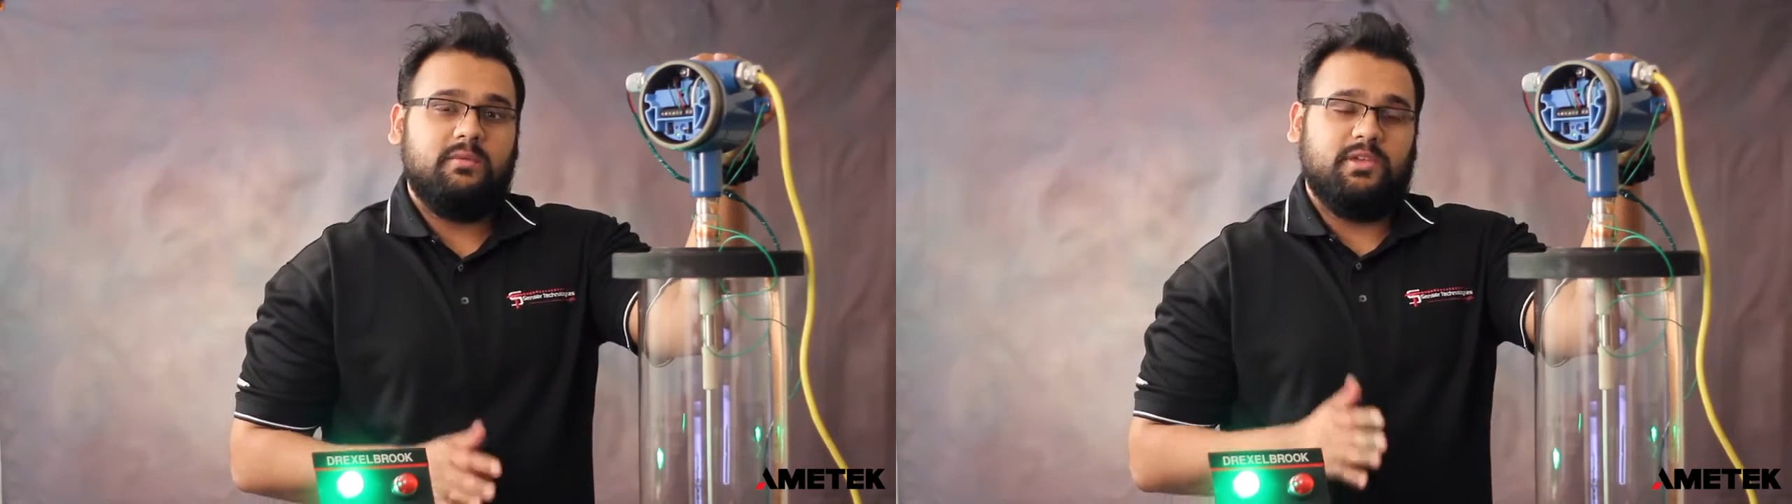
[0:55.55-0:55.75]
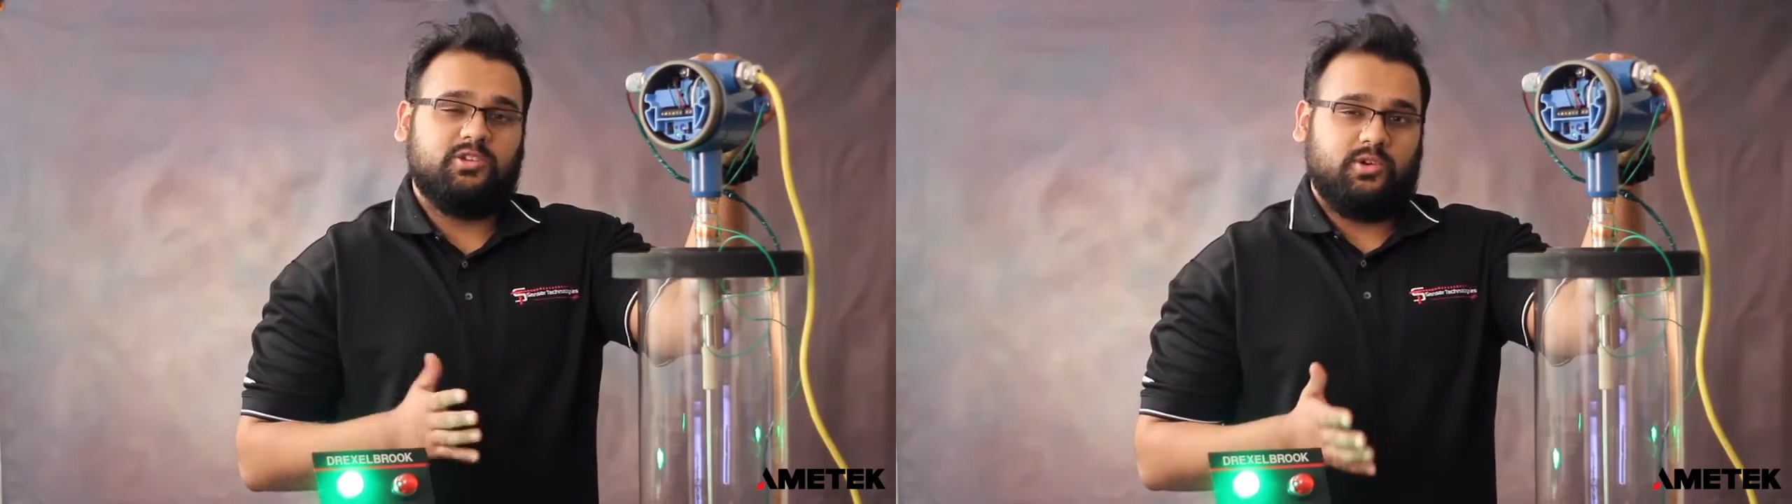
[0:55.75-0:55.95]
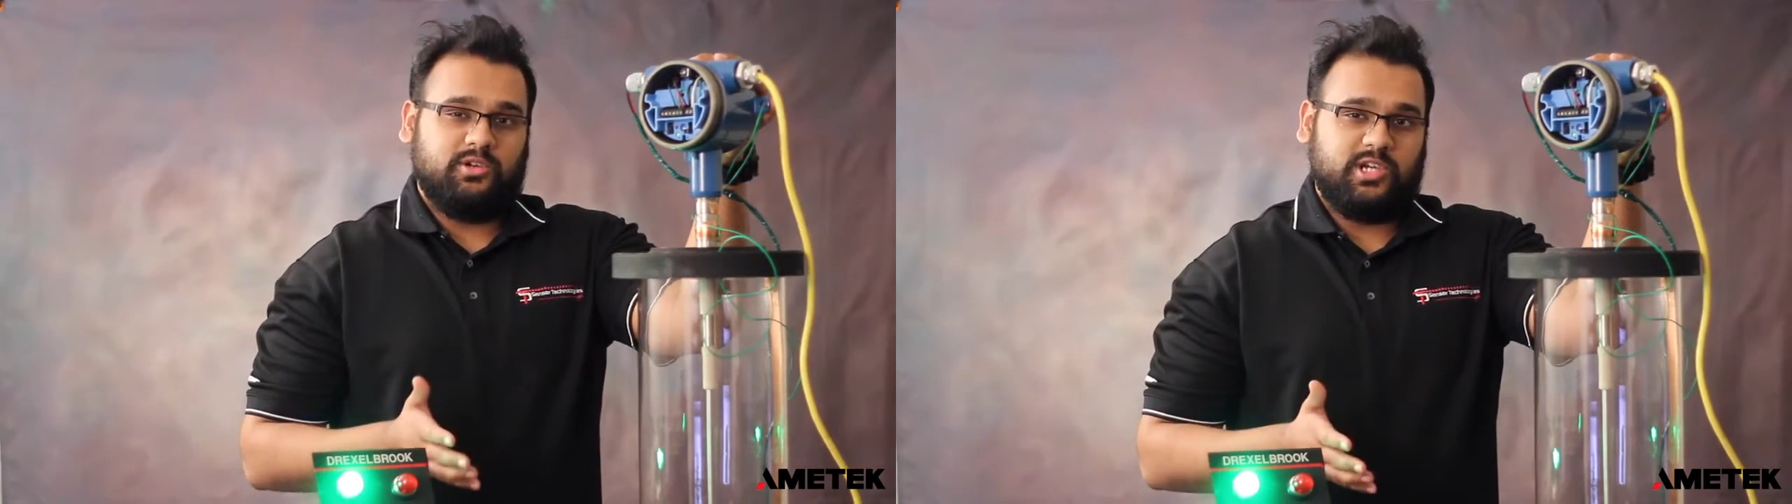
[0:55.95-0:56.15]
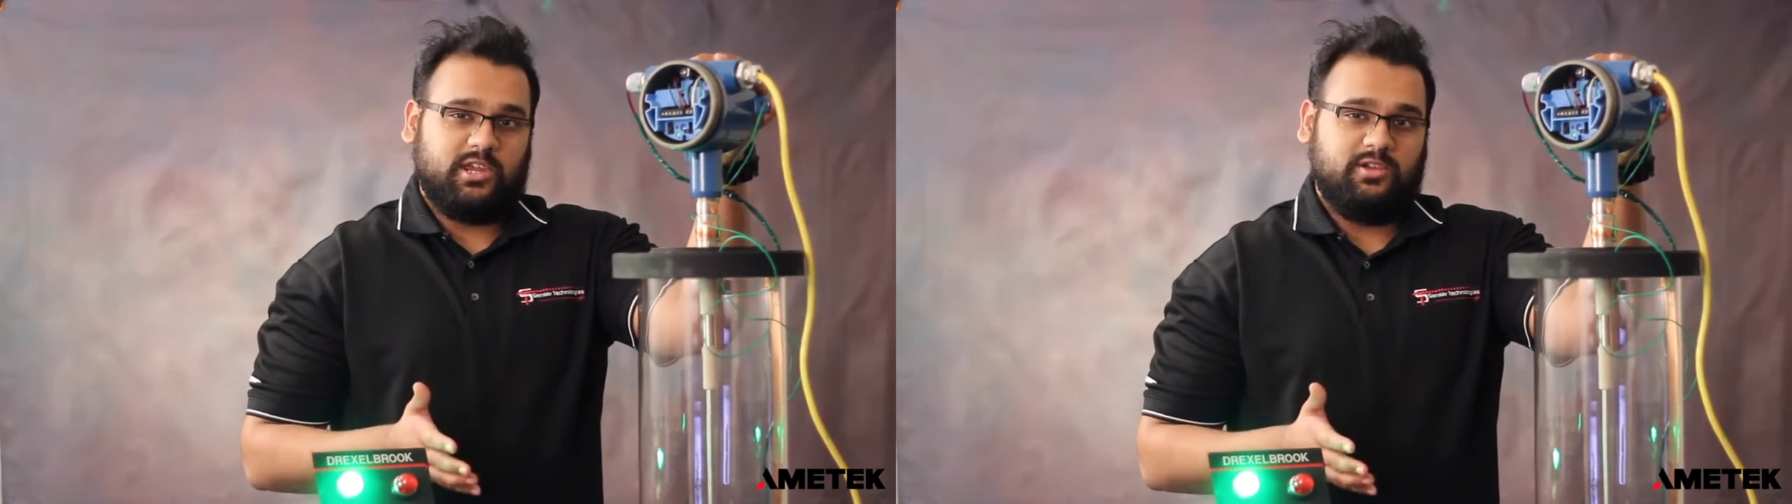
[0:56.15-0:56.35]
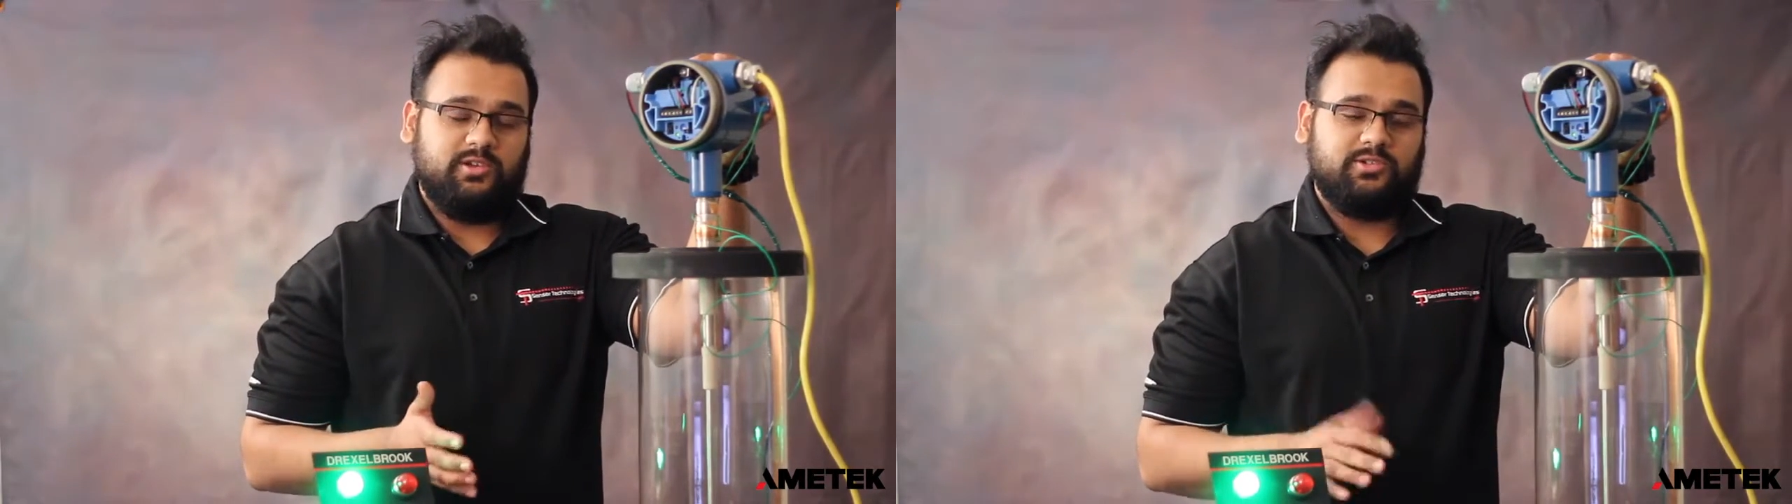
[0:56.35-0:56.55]
be sure to
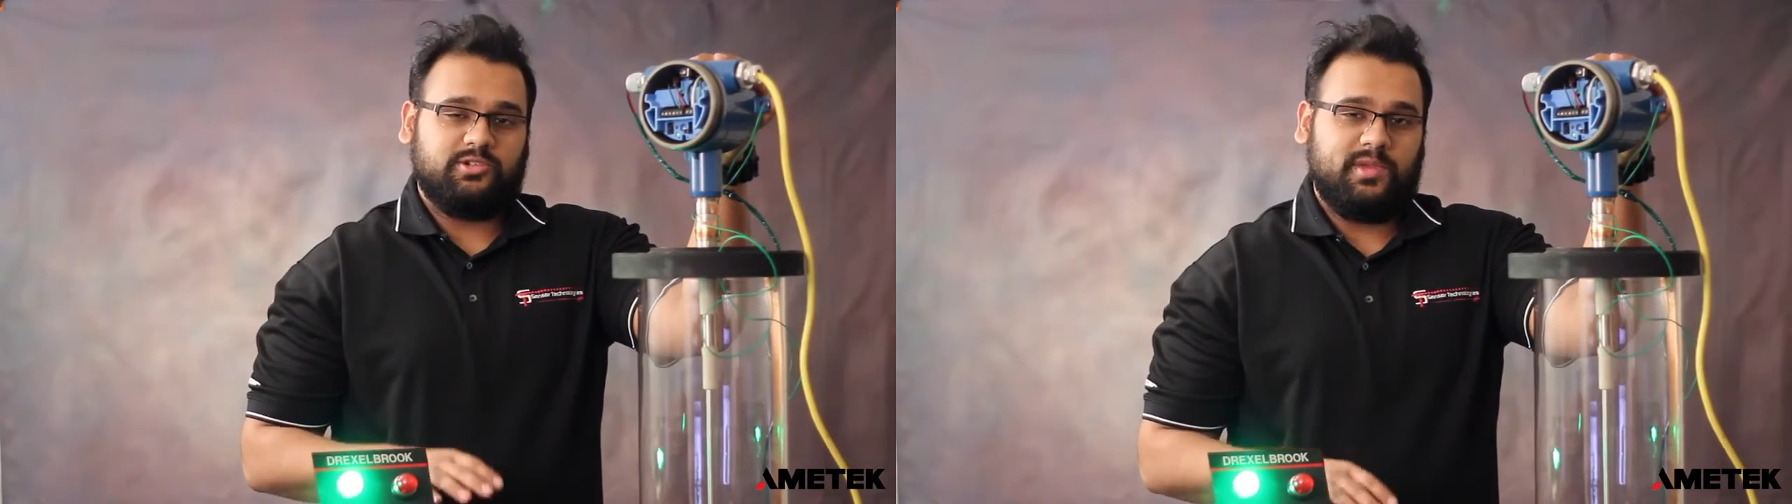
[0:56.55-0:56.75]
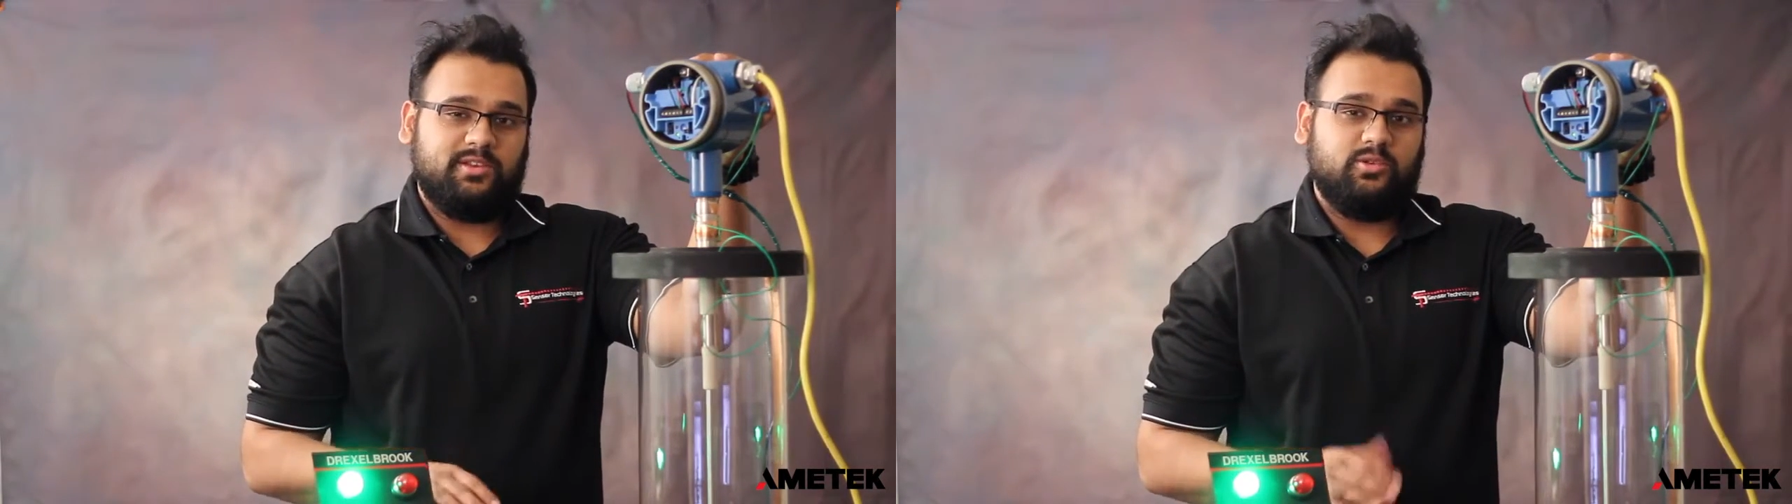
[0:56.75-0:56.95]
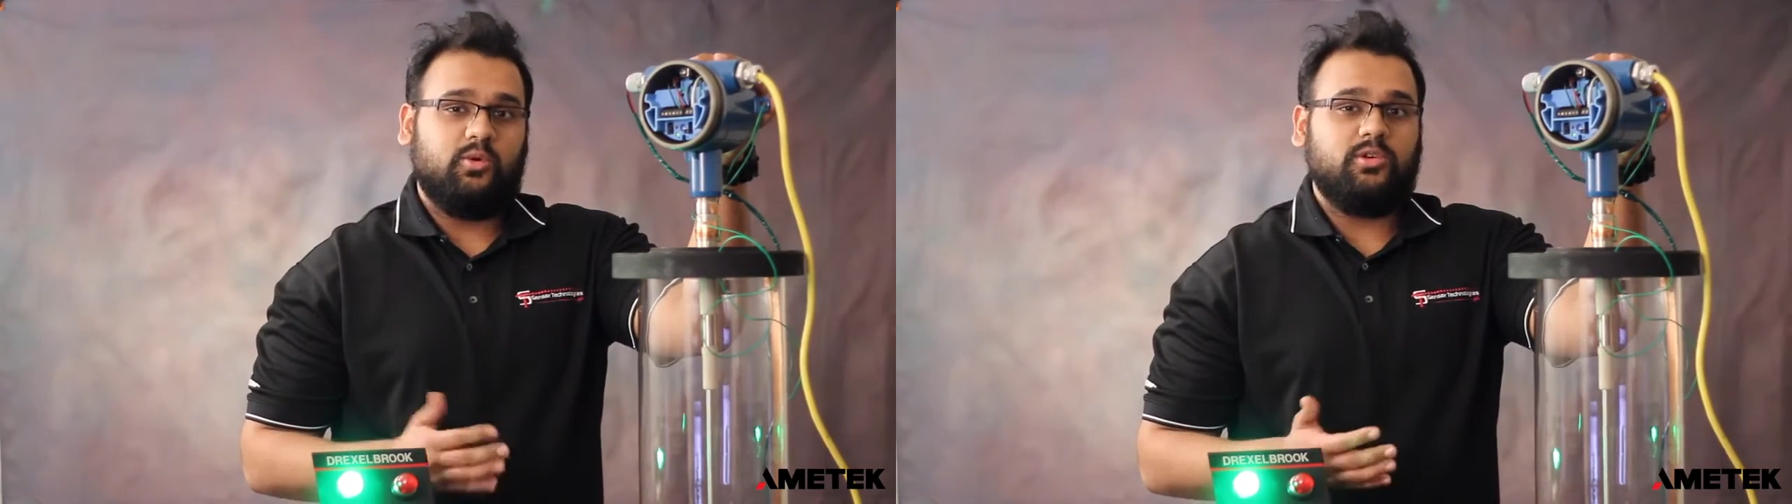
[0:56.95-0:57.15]
check your user's manual